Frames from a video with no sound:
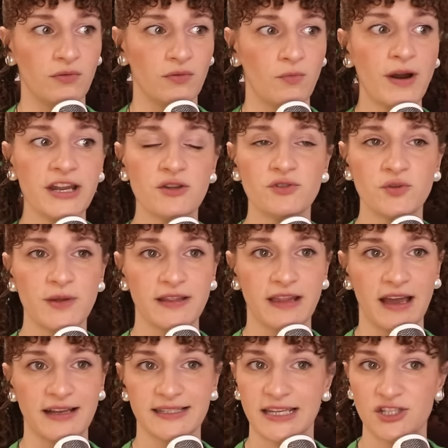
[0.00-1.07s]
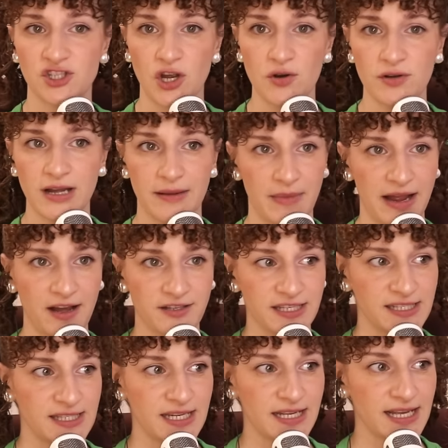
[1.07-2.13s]
Why are you doing that? Is that a joke? Am I
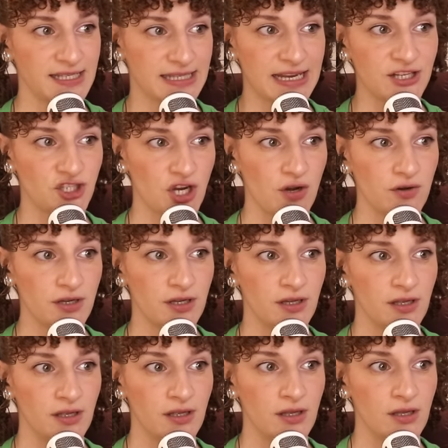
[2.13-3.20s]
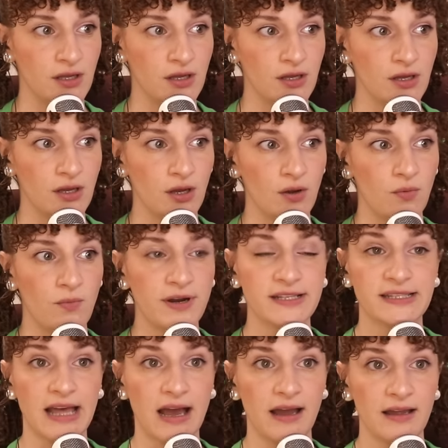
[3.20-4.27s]
autistic? Is that a joke? What
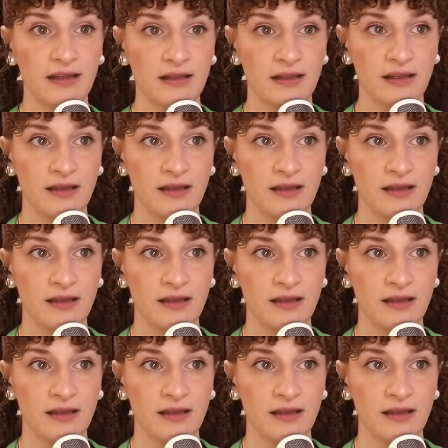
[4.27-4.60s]
is that?